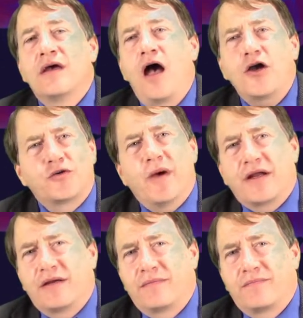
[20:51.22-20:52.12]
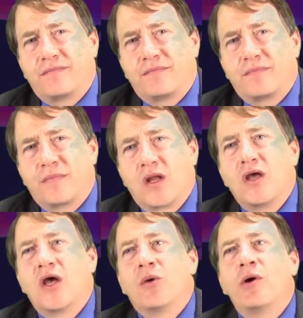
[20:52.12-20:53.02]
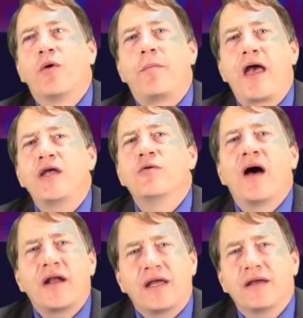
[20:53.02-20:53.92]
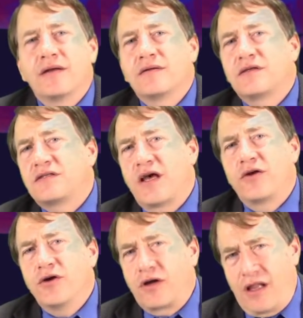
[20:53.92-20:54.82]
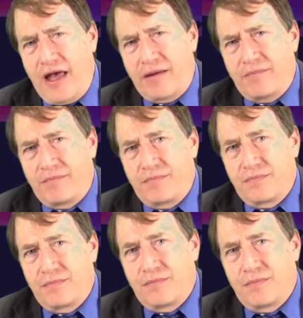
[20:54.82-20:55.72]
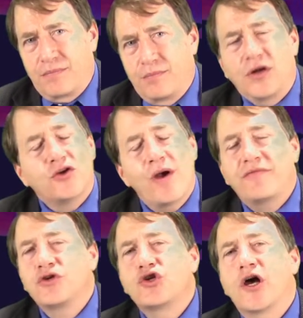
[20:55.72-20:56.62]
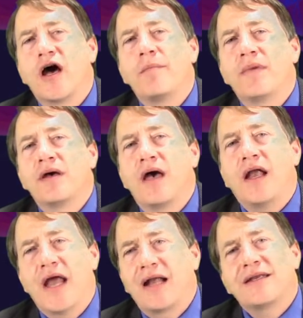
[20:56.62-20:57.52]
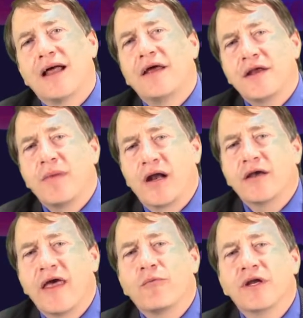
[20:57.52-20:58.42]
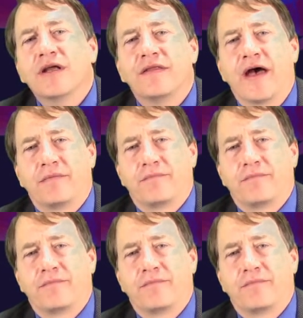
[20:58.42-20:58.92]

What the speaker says: Hush money. We will pay you money to settle your claim, but you have to shut up and not tell anybody that we did that.